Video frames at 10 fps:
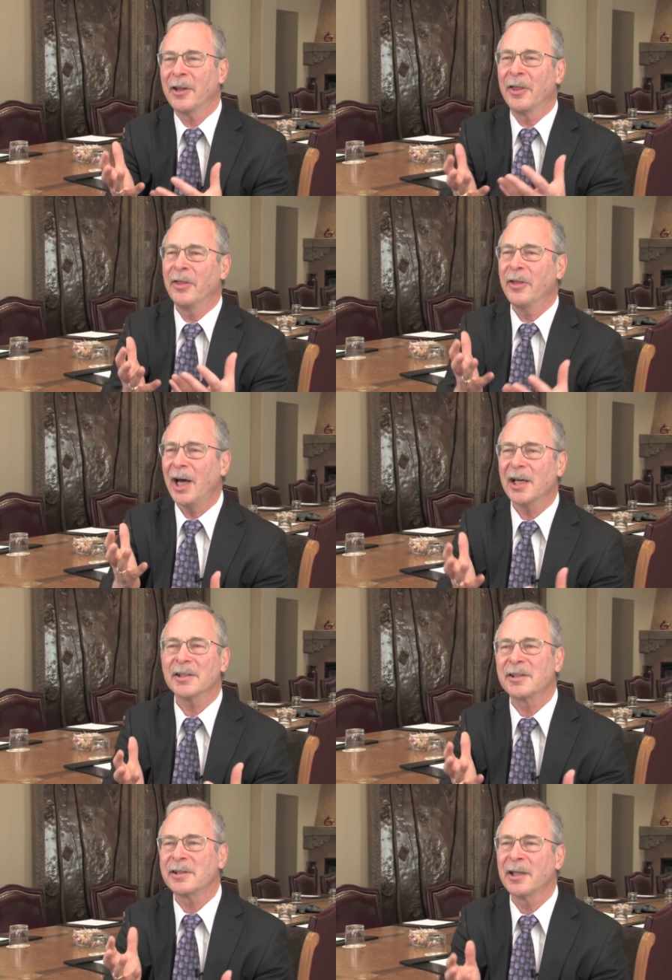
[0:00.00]

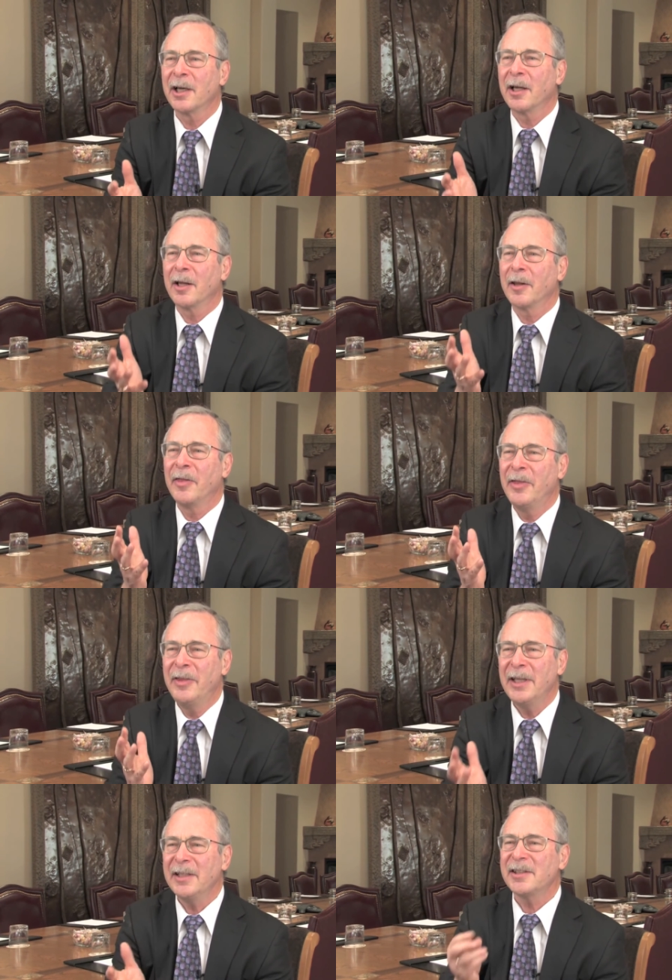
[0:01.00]
Thus,
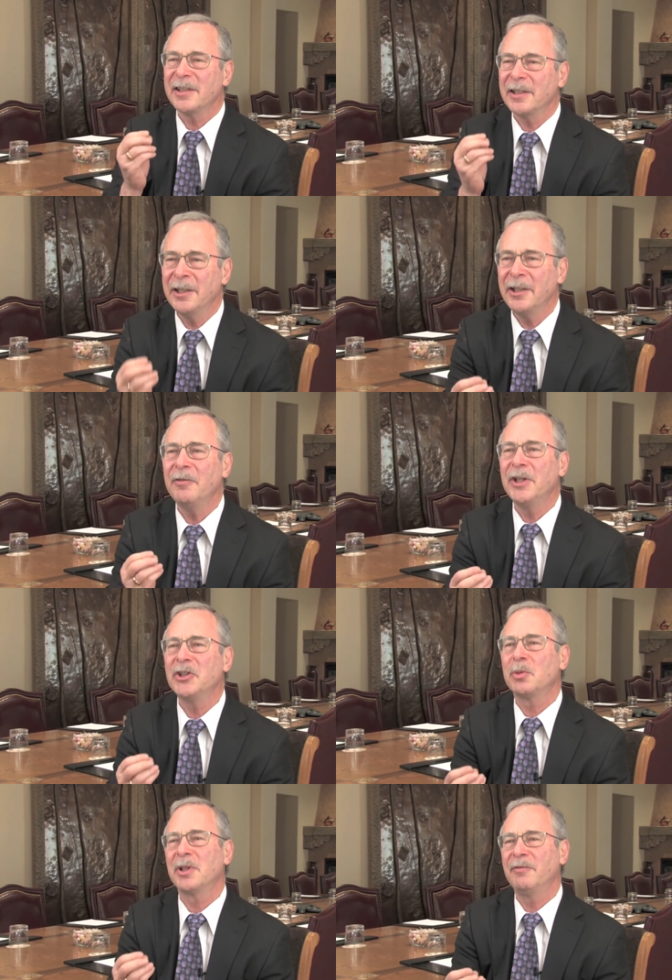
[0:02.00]
this
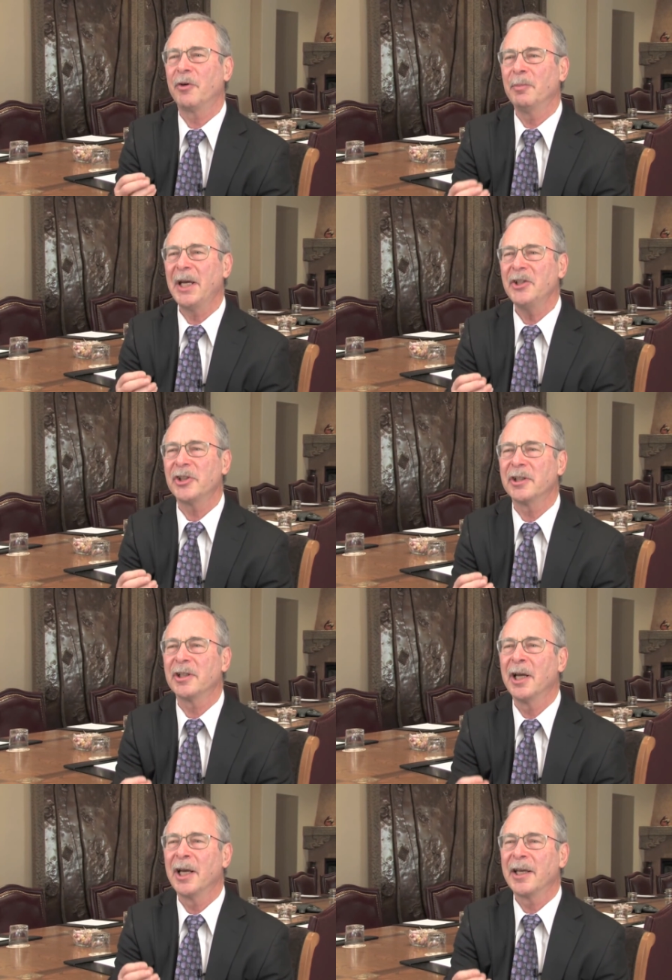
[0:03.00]
individual
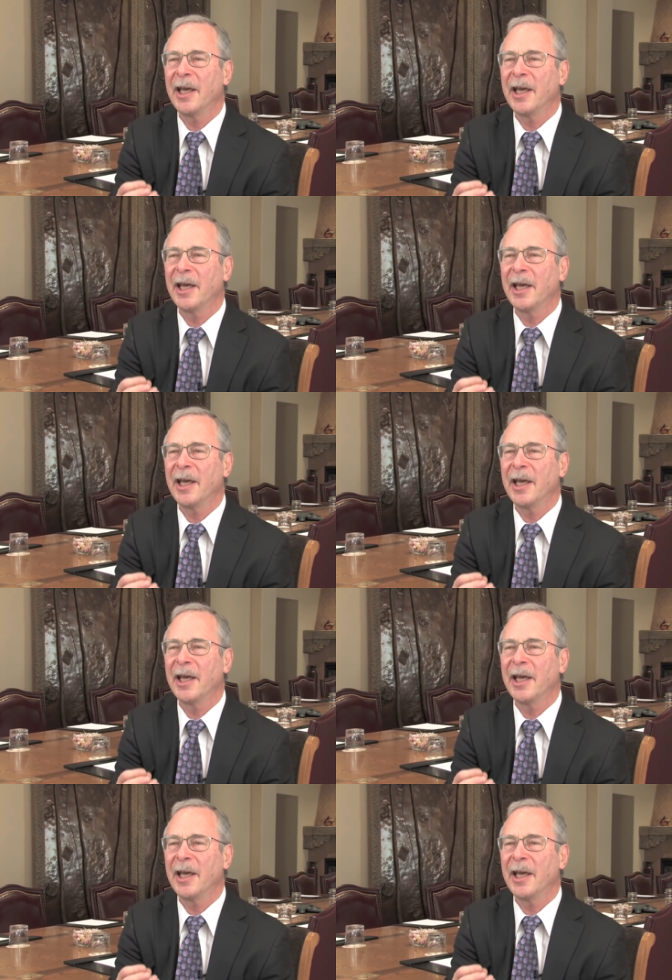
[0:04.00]
information